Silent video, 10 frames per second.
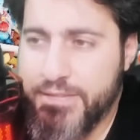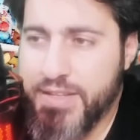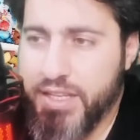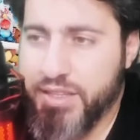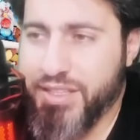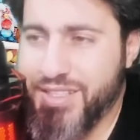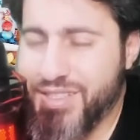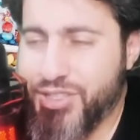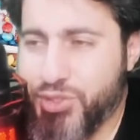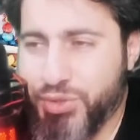And
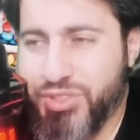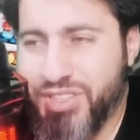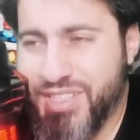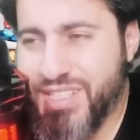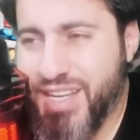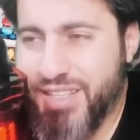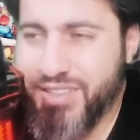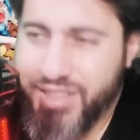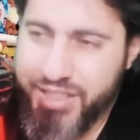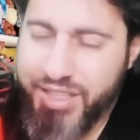this is Scorching
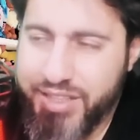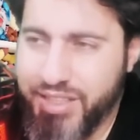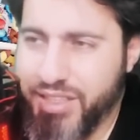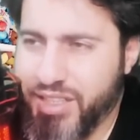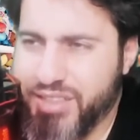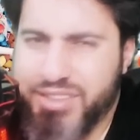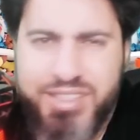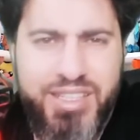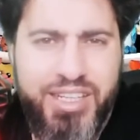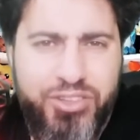Sand. I think it
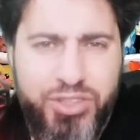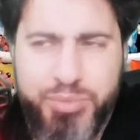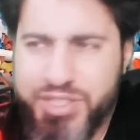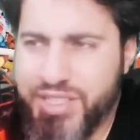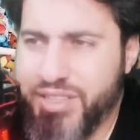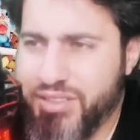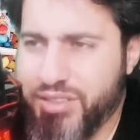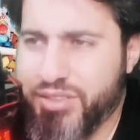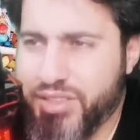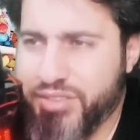does like
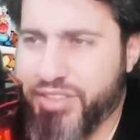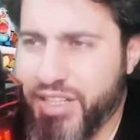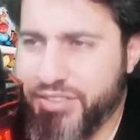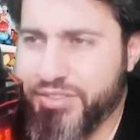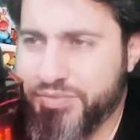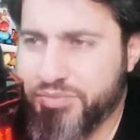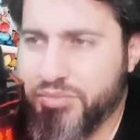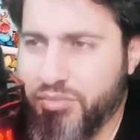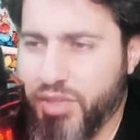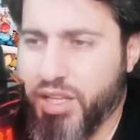30%, 35.
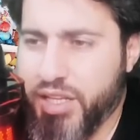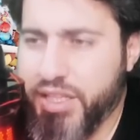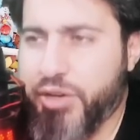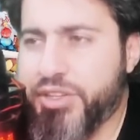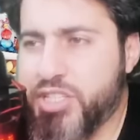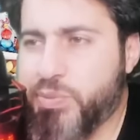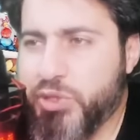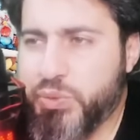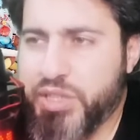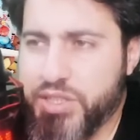And now at this
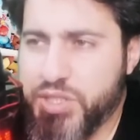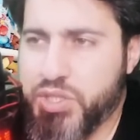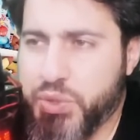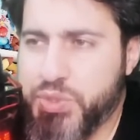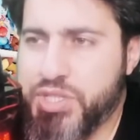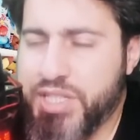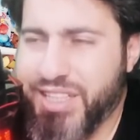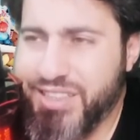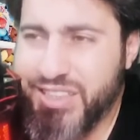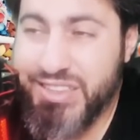point, we can just go
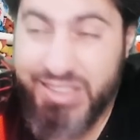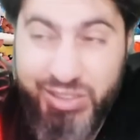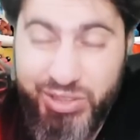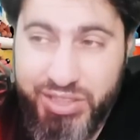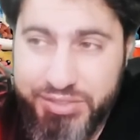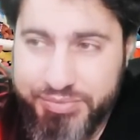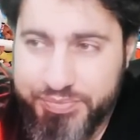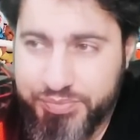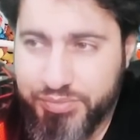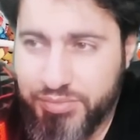straight to Drill Run.
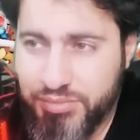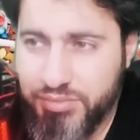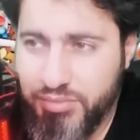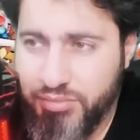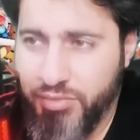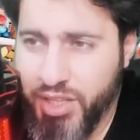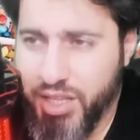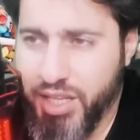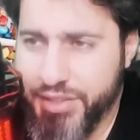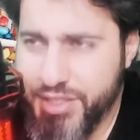
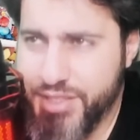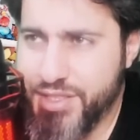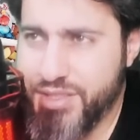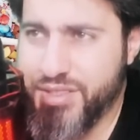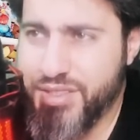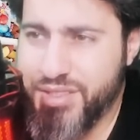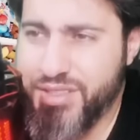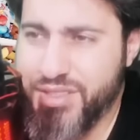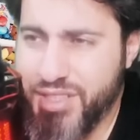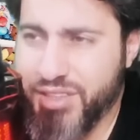This
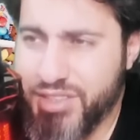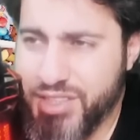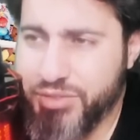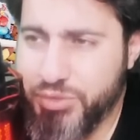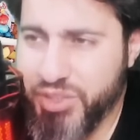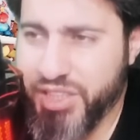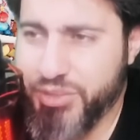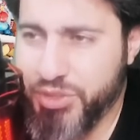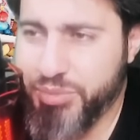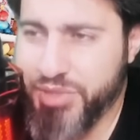Drill Run's gonna do
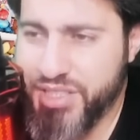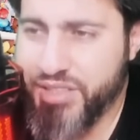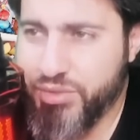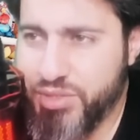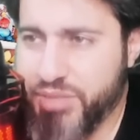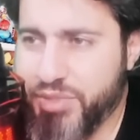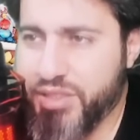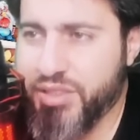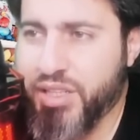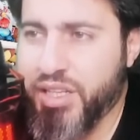like 20% or
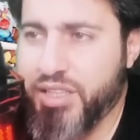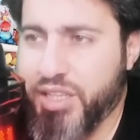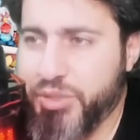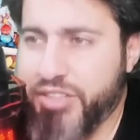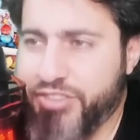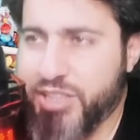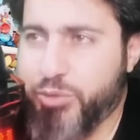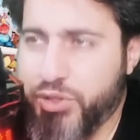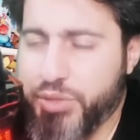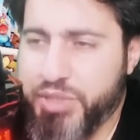something. Yeah, we can
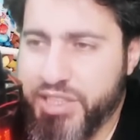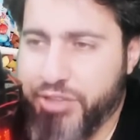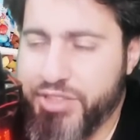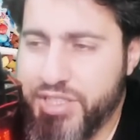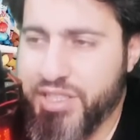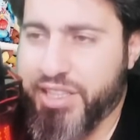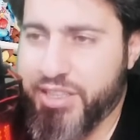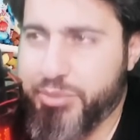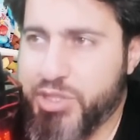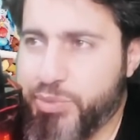farm all the way down. This is
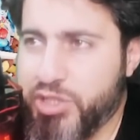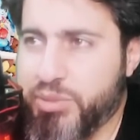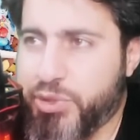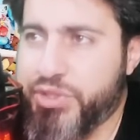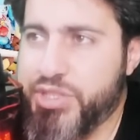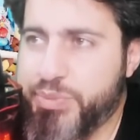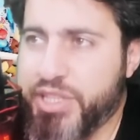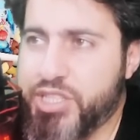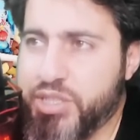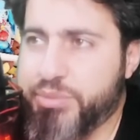like the best part about this
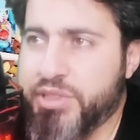matchup.